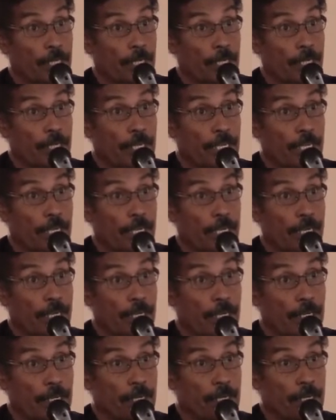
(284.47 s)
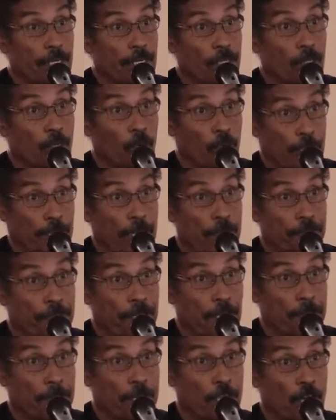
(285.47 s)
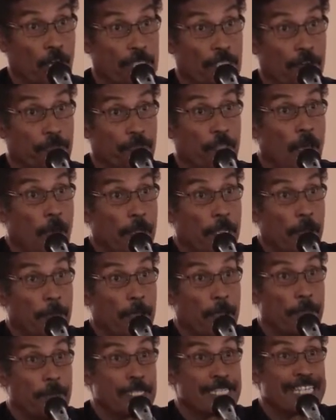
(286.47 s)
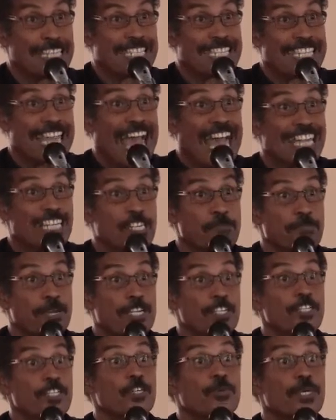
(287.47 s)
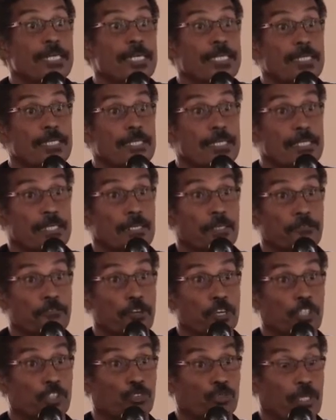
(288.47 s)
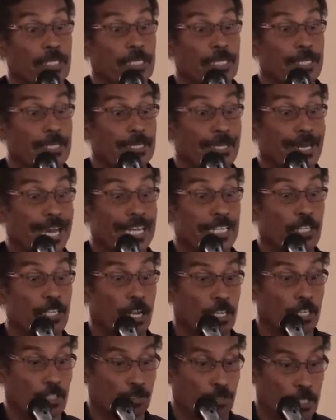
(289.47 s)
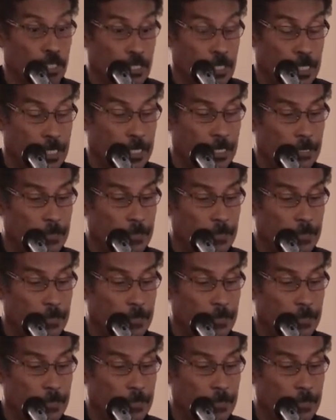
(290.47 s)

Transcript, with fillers: the old covenant because of the people's attachment to it virtually idolatrously.